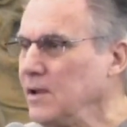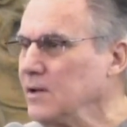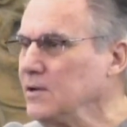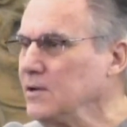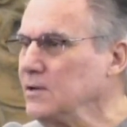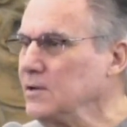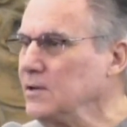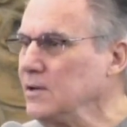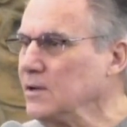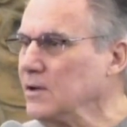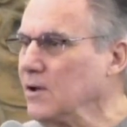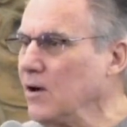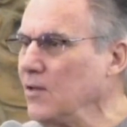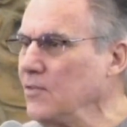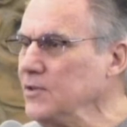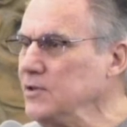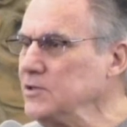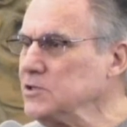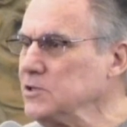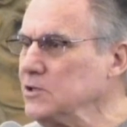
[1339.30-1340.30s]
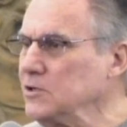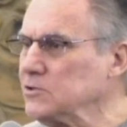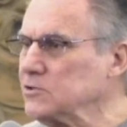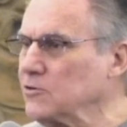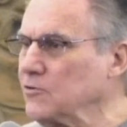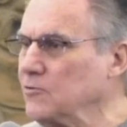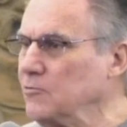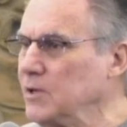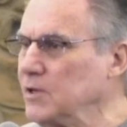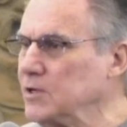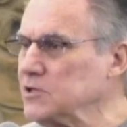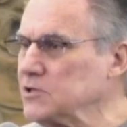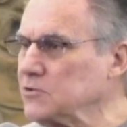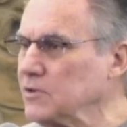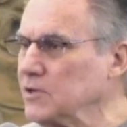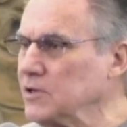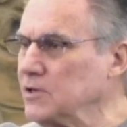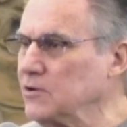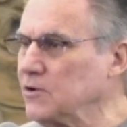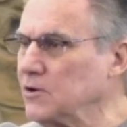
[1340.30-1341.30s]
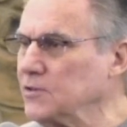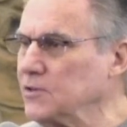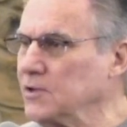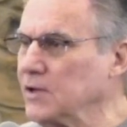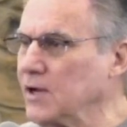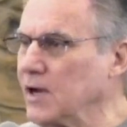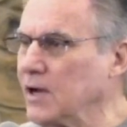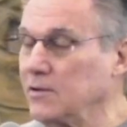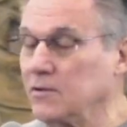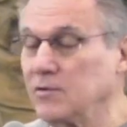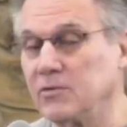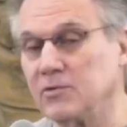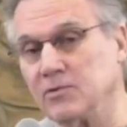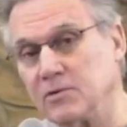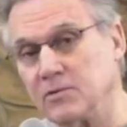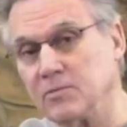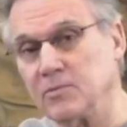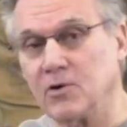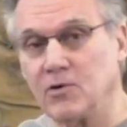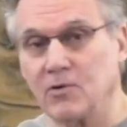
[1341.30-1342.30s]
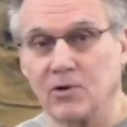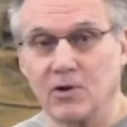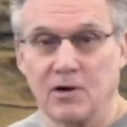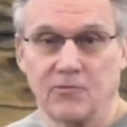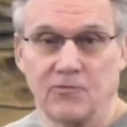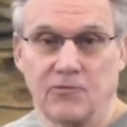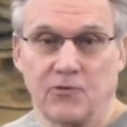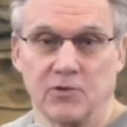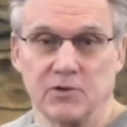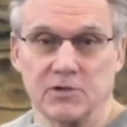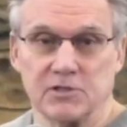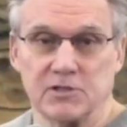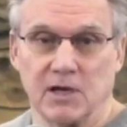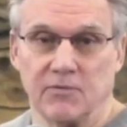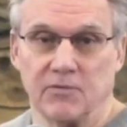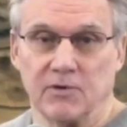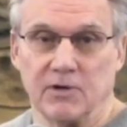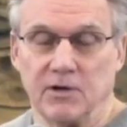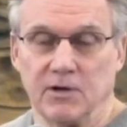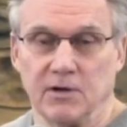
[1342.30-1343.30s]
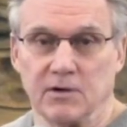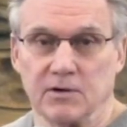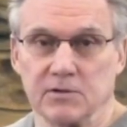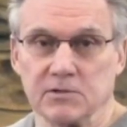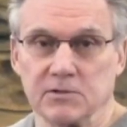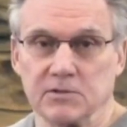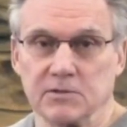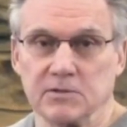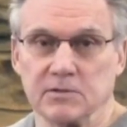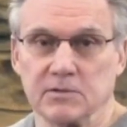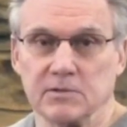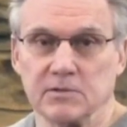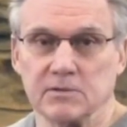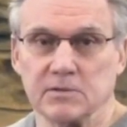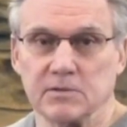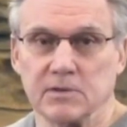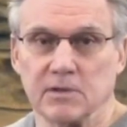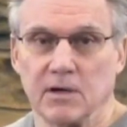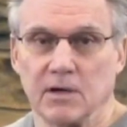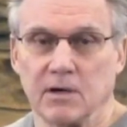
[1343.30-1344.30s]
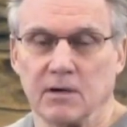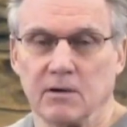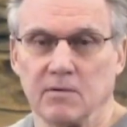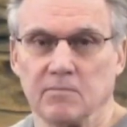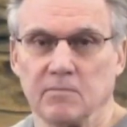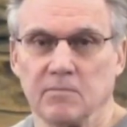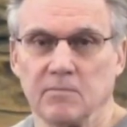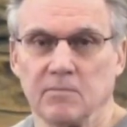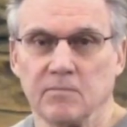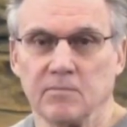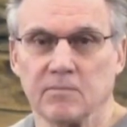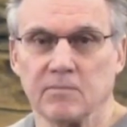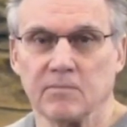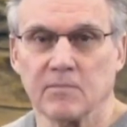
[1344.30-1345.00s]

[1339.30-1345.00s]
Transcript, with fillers: And in, in all these years of ministry, Dorothy and I, going on 47 years, um,